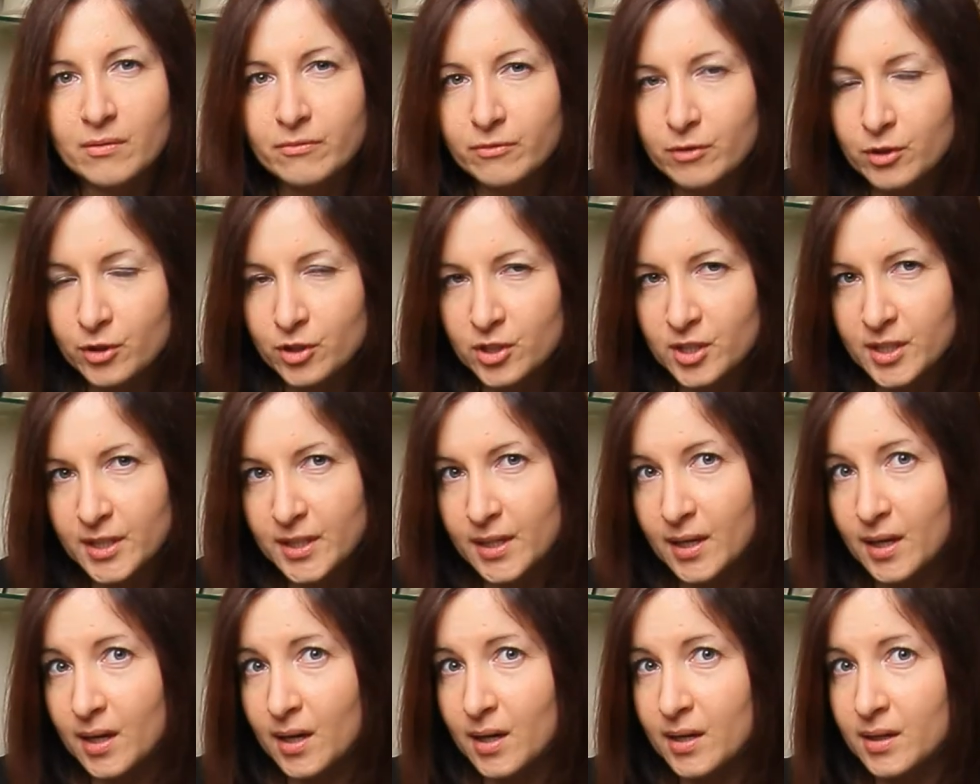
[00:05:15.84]

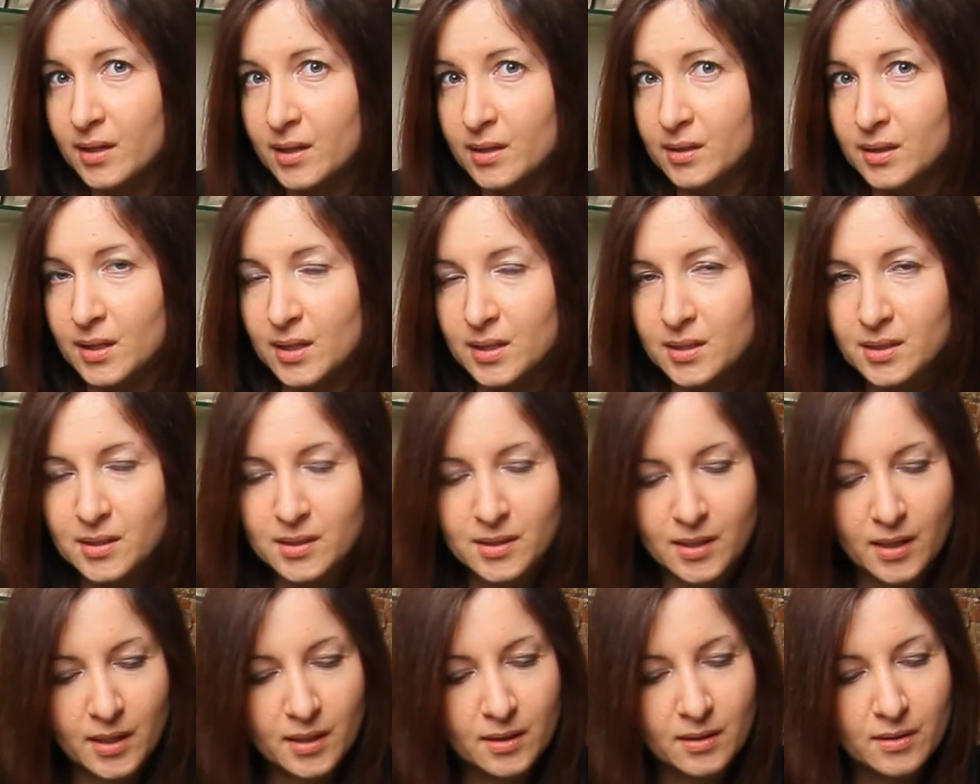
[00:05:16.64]
unfortunately I cannot
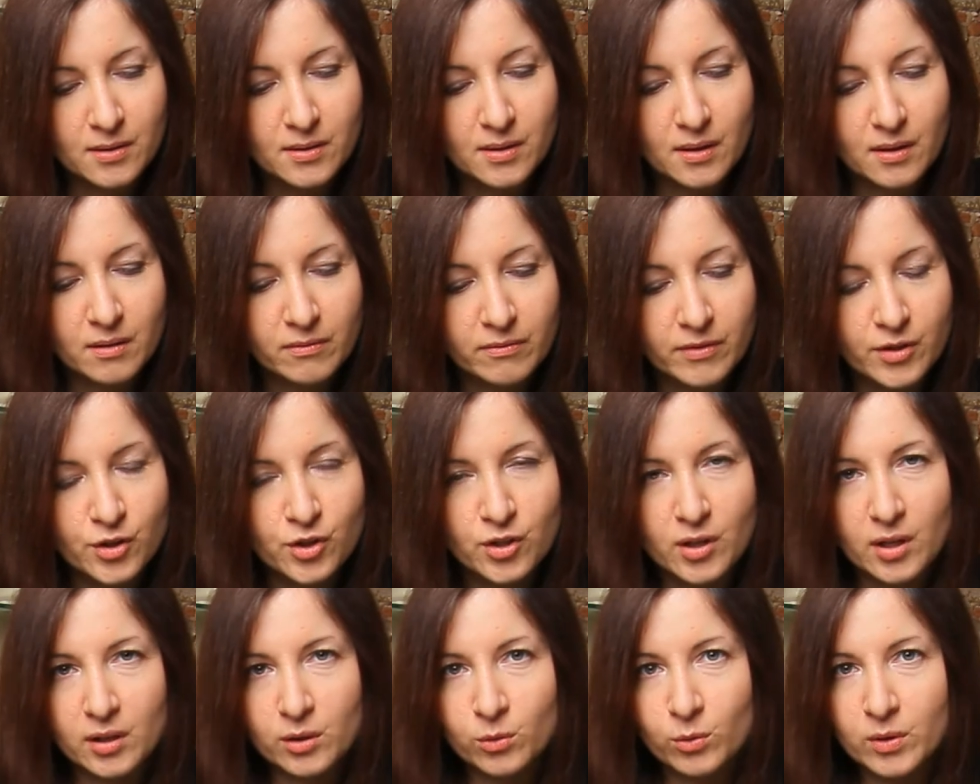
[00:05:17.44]
take a selfie
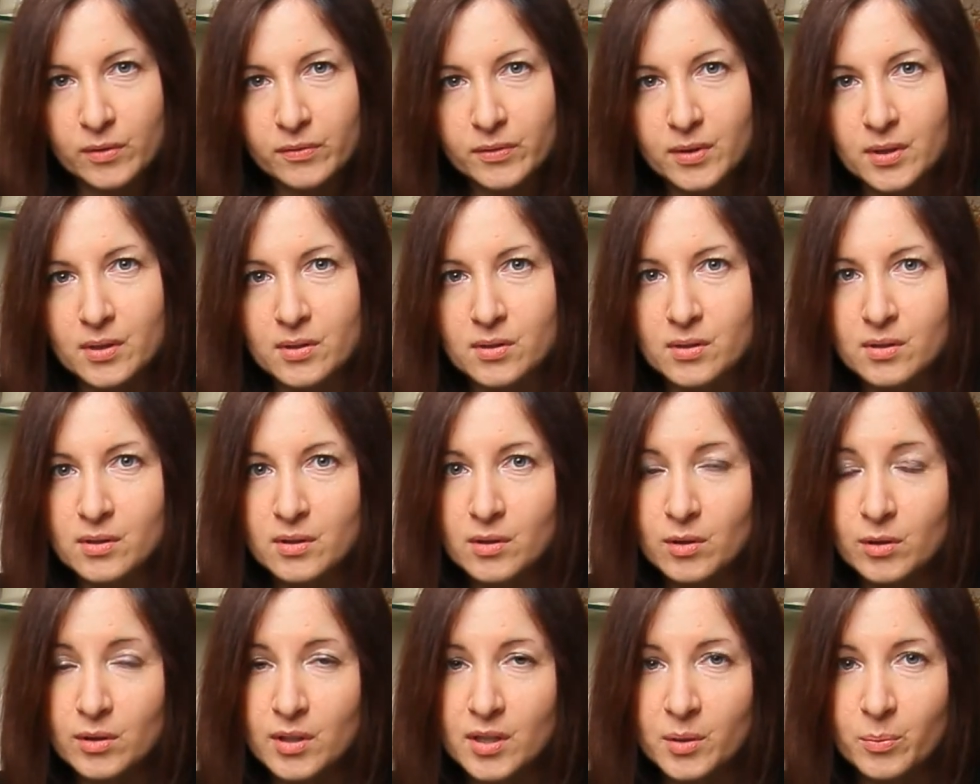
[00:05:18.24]
shot with this
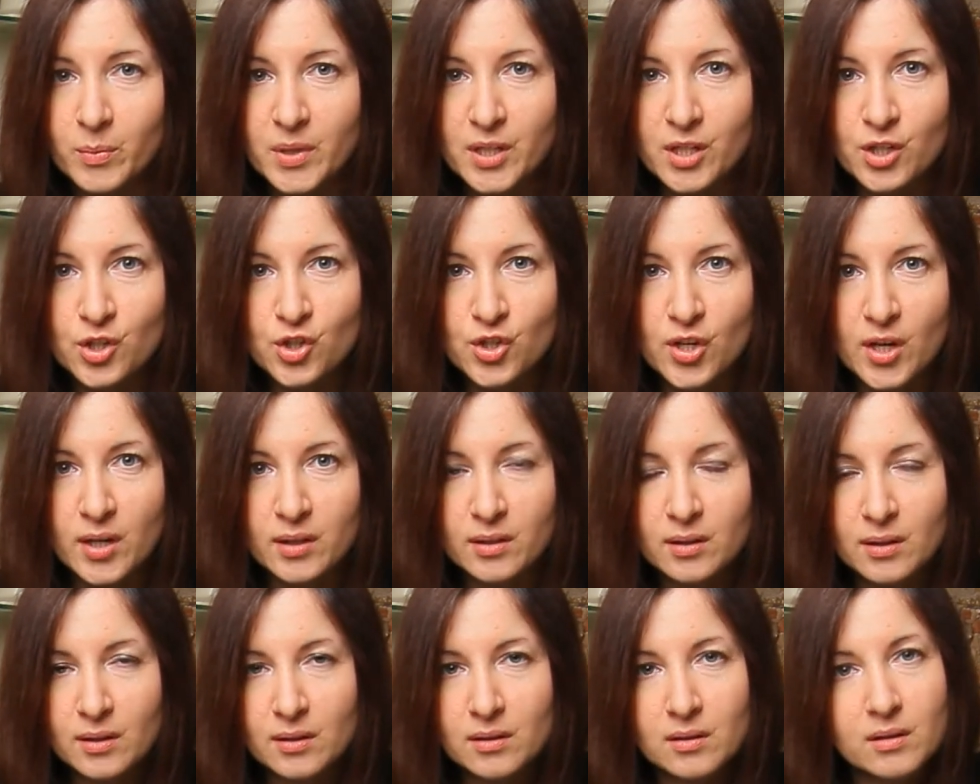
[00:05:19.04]
Kodak mini
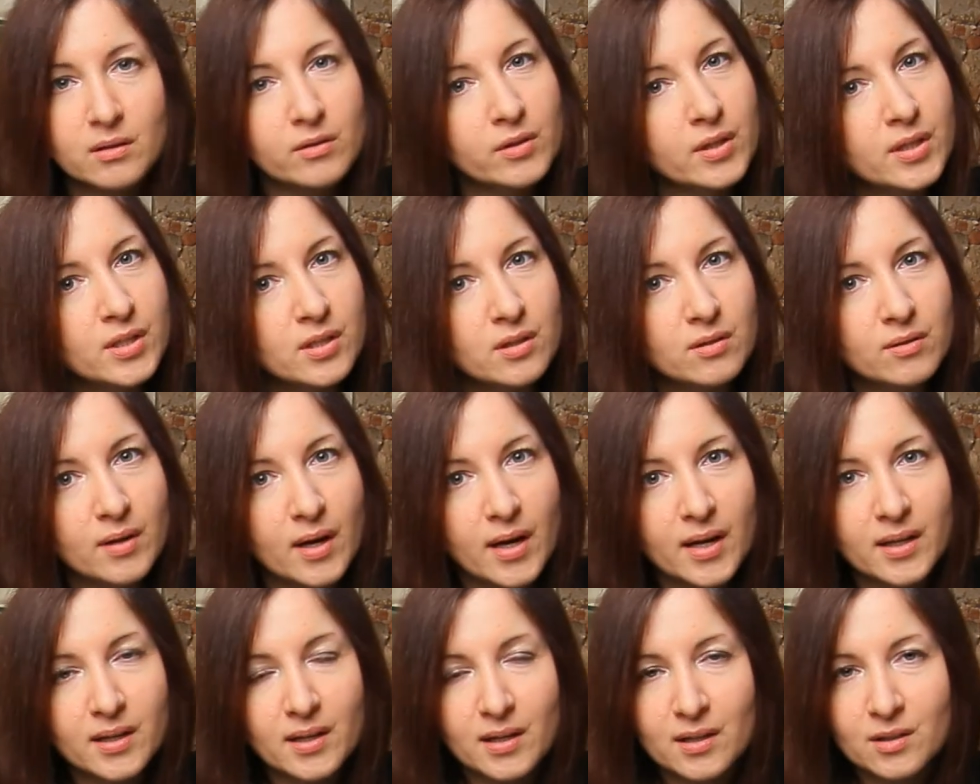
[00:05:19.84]
shot and the reason
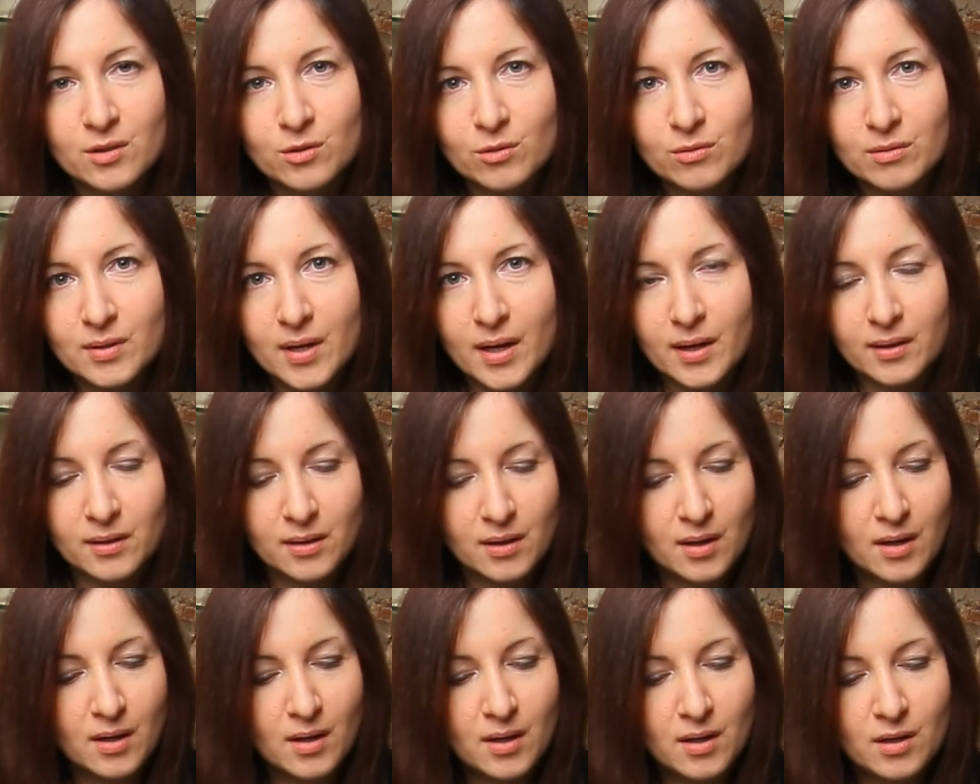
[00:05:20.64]
I can do that
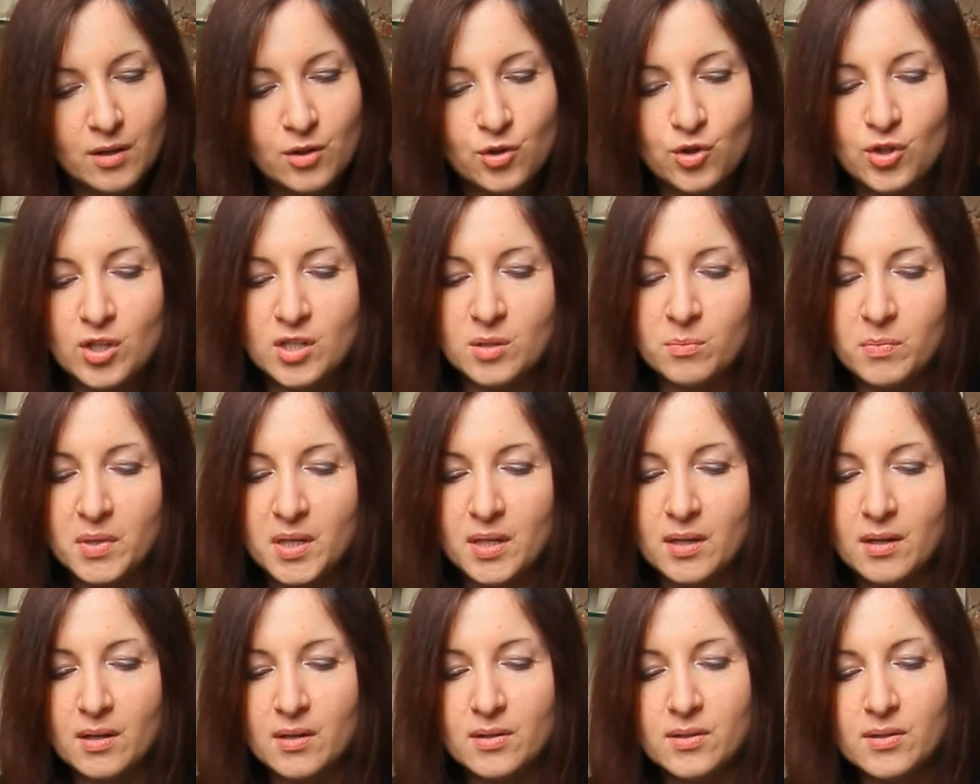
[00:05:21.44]
is just
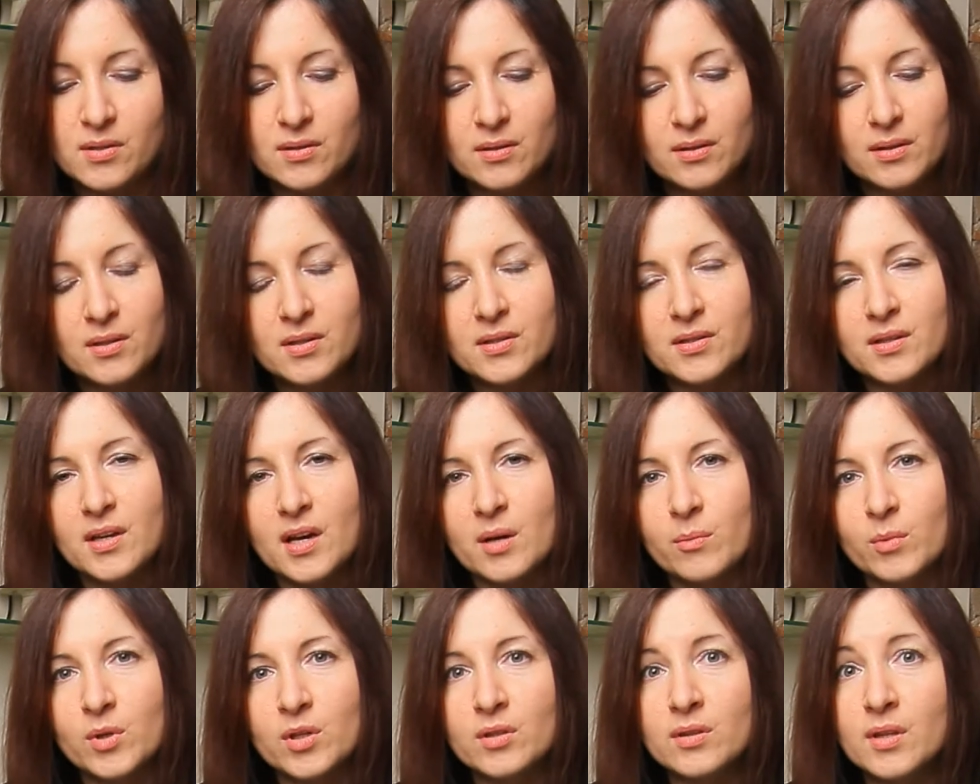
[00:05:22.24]
because this
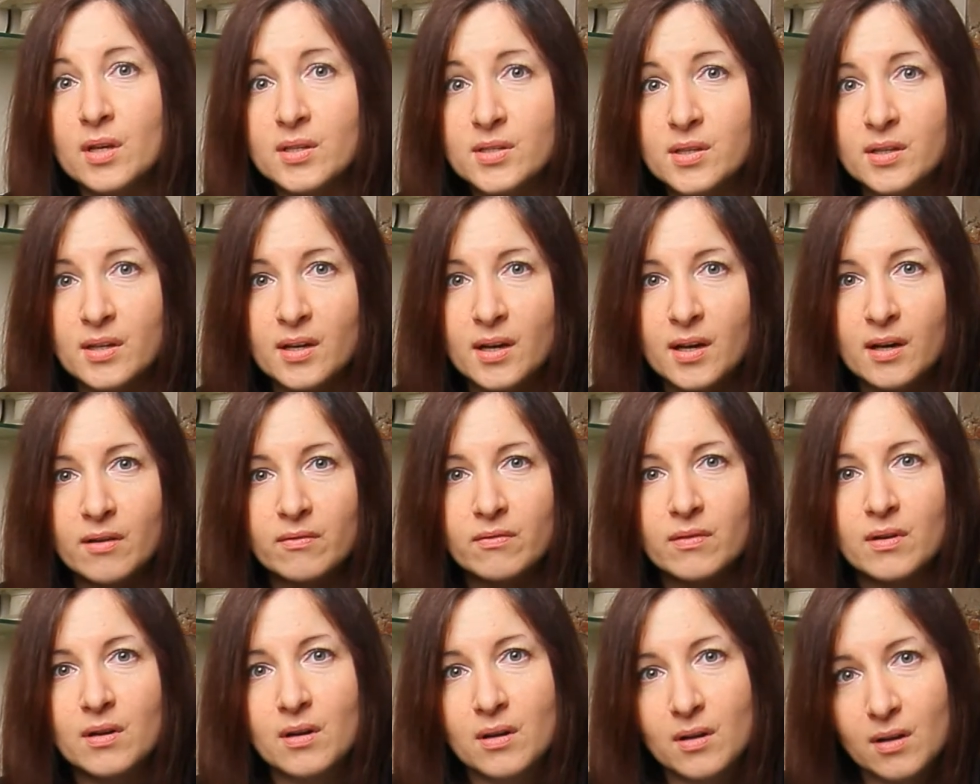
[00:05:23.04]
camera doesn't
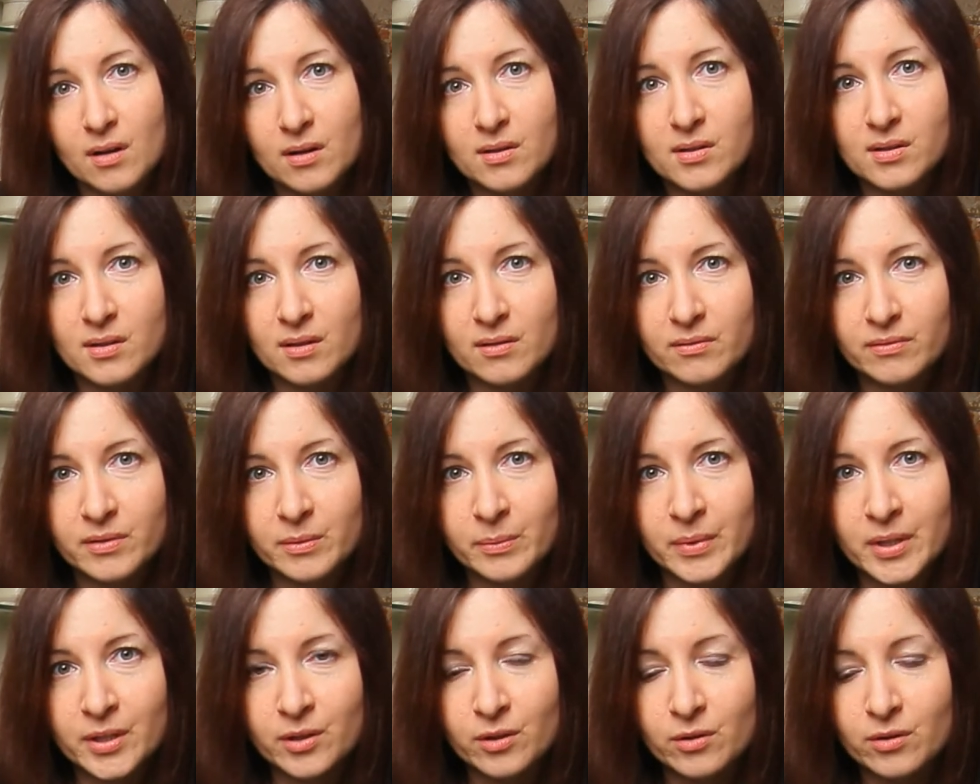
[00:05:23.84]
have a
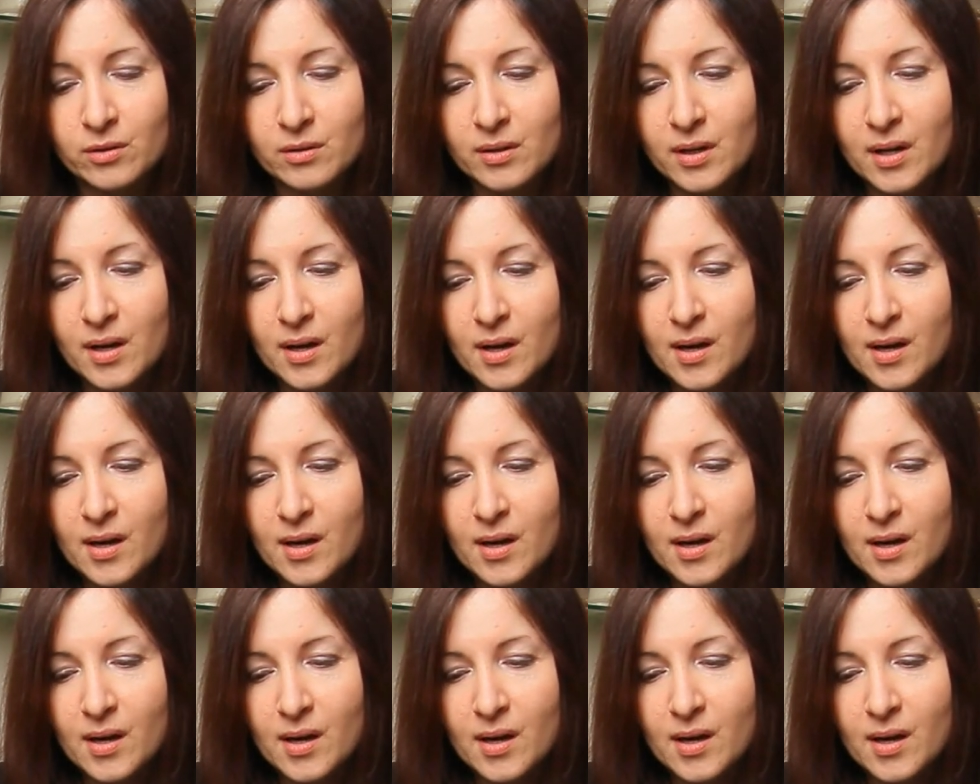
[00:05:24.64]
selfie mirror.